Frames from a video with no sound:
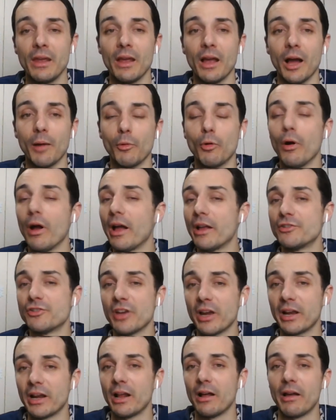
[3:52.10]
um, go ahead,
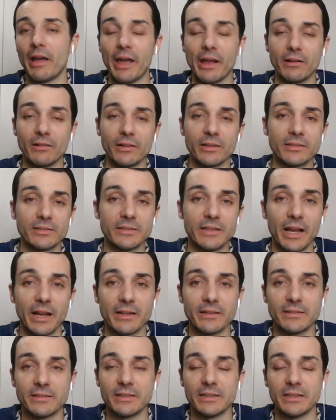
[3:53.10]
check it out,
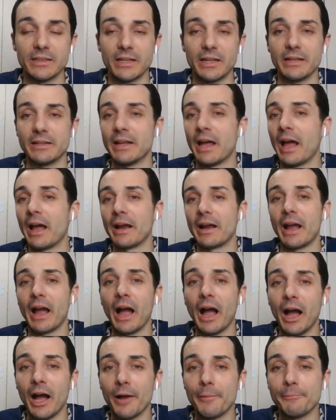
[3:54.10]

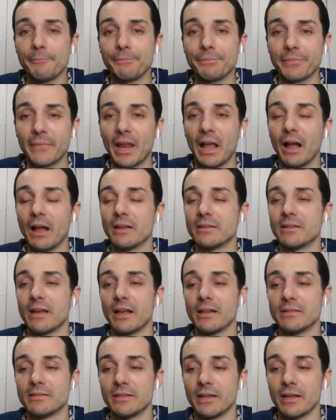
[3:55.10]
analyticsofdynasty.com. Uh, it's
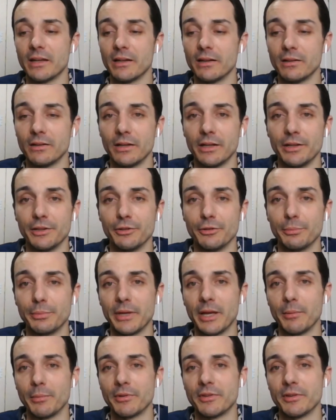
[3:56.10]
on sale, and you'll be
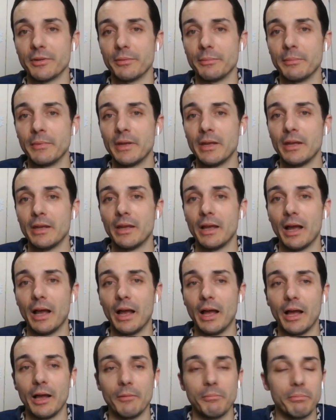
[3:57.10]
able to
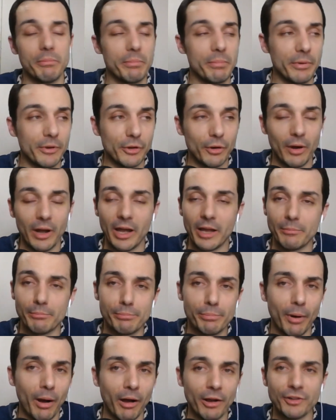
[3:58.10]
uh, go ahead,
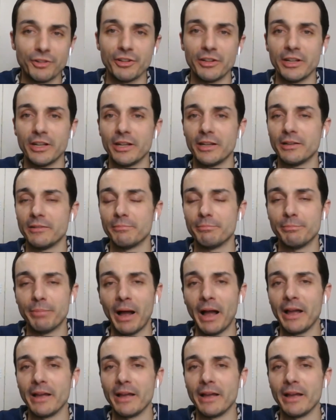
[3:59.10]
punch it in, buy